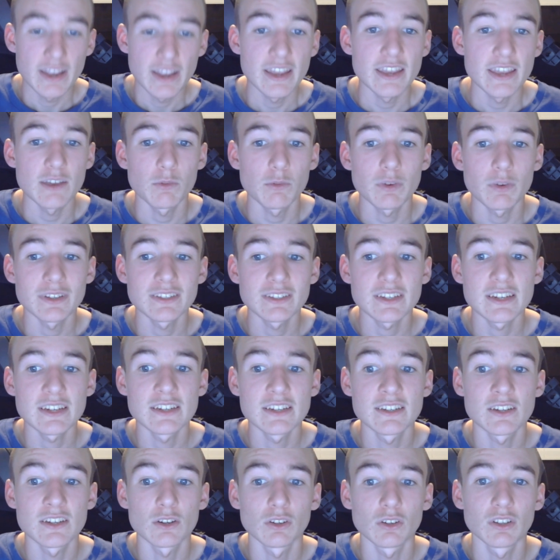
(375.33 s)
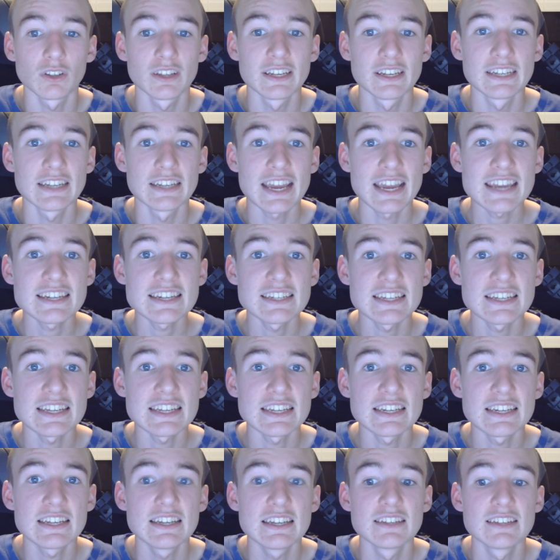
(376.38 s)
It wasn't until
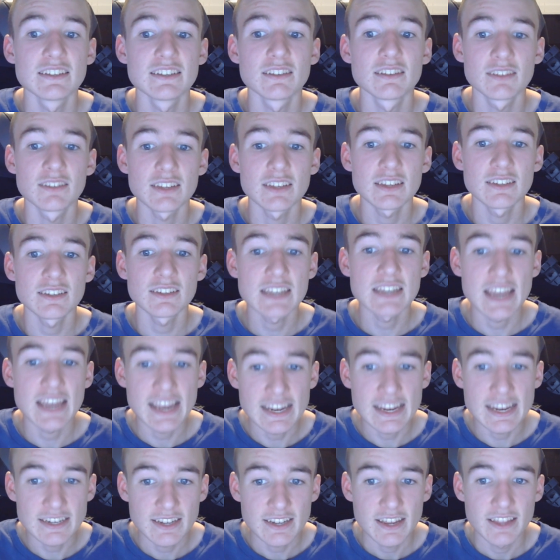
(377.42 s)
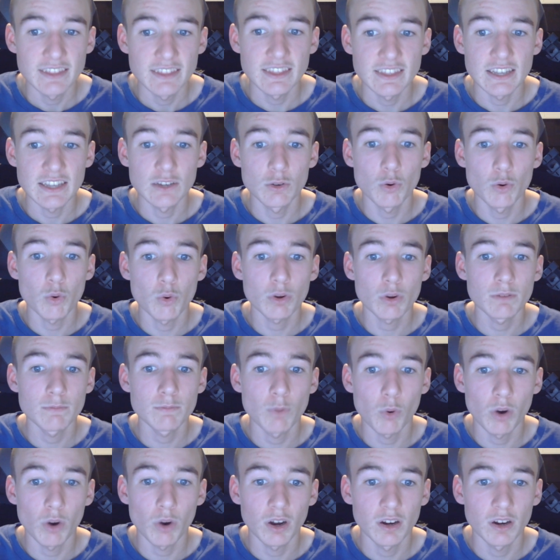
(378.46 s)
1968 that Gordon
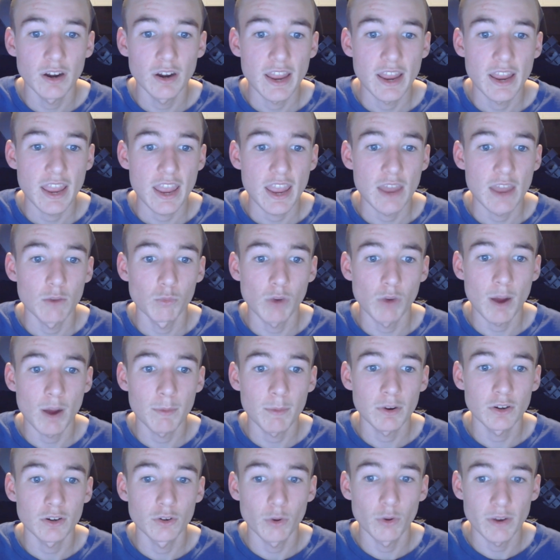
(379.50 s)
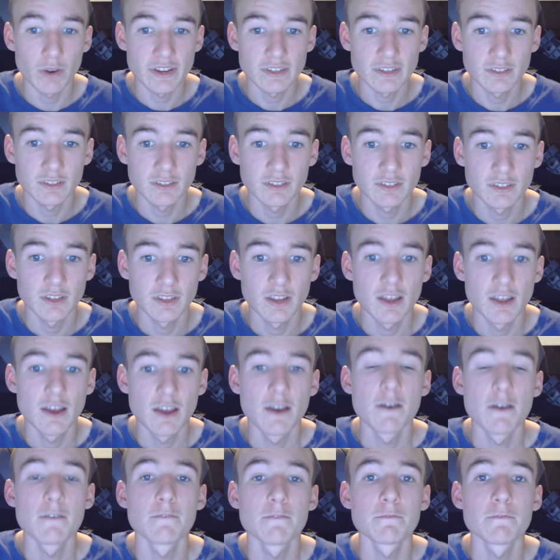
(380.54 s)
Moore and Robert Noyce
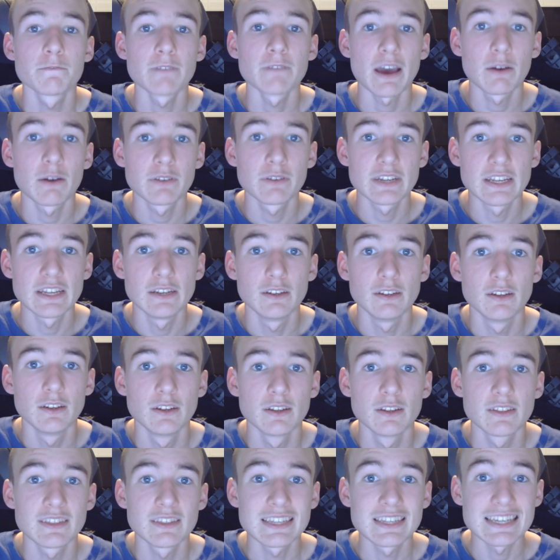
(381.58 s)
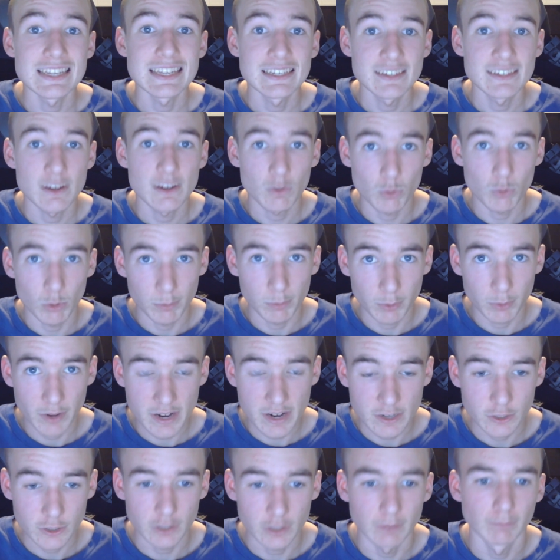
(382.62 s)
founded the Intel
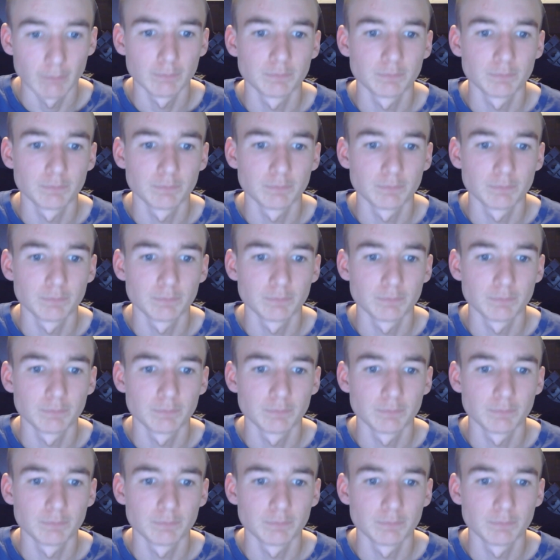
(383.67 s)
Corporation.